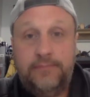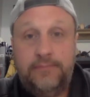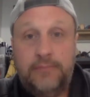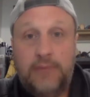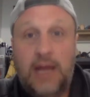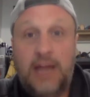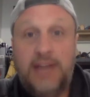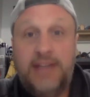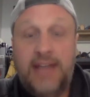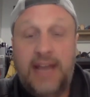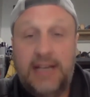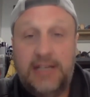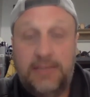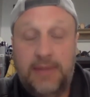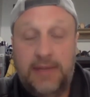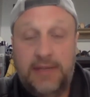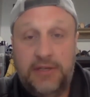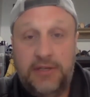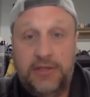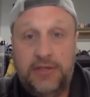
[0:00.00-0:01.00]
a text
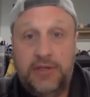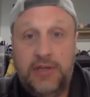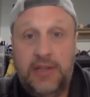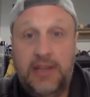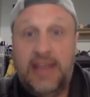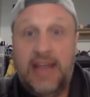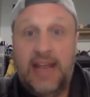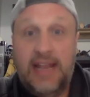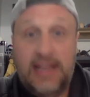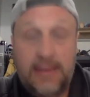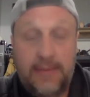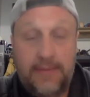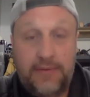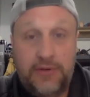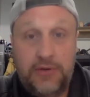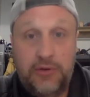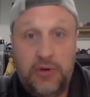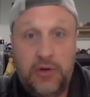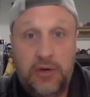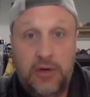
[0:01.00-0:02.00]
message, thank them
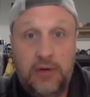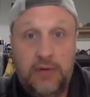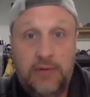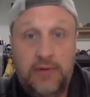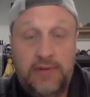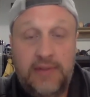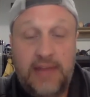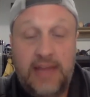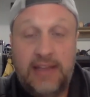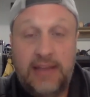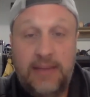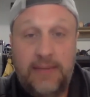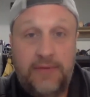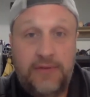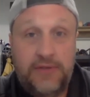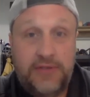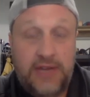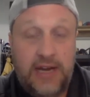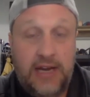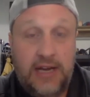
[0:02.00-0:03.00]
for
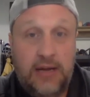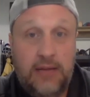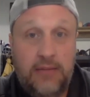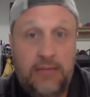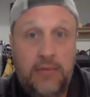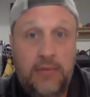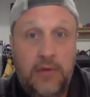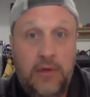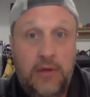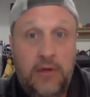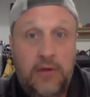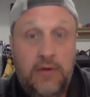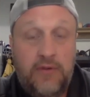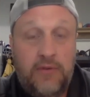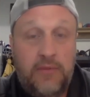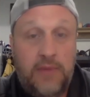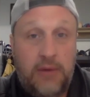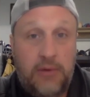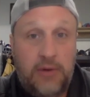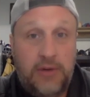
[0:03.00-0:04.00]
signing up for
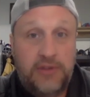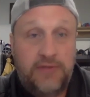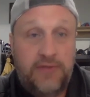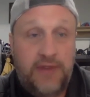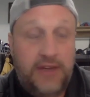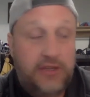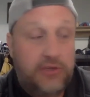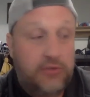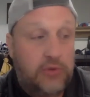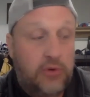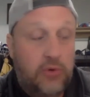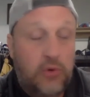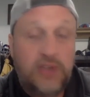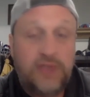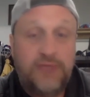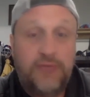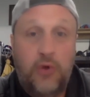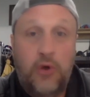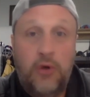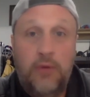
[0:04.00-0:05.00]
my reservation request
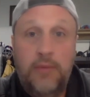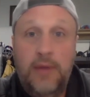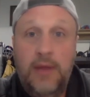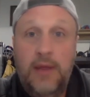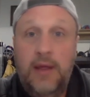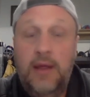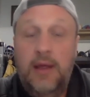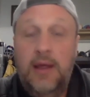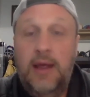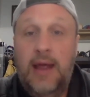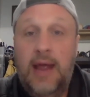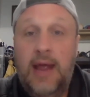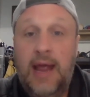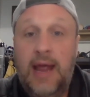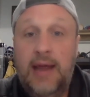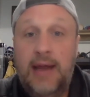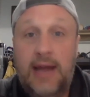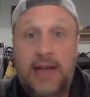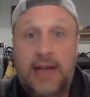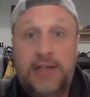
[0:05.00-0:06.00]
form,
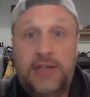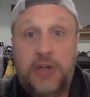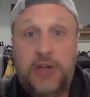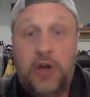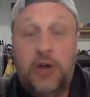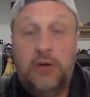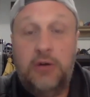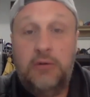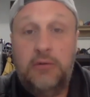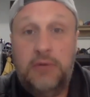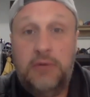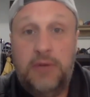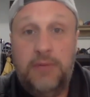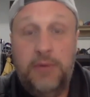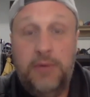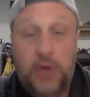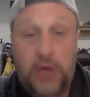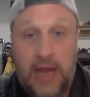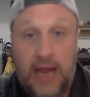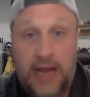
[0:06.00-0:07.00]
and I start
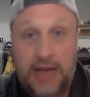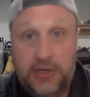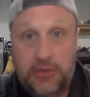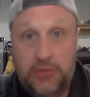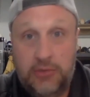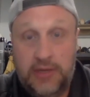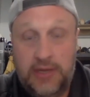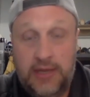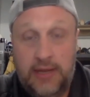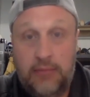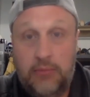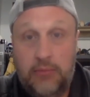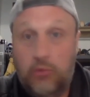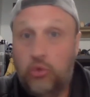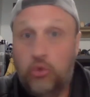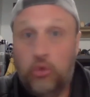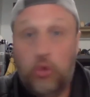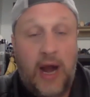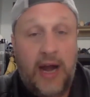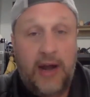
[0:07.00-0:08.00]
communication with them
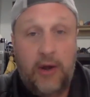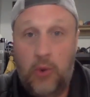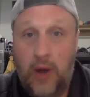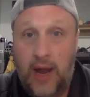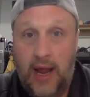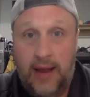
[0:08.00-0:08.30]
right away.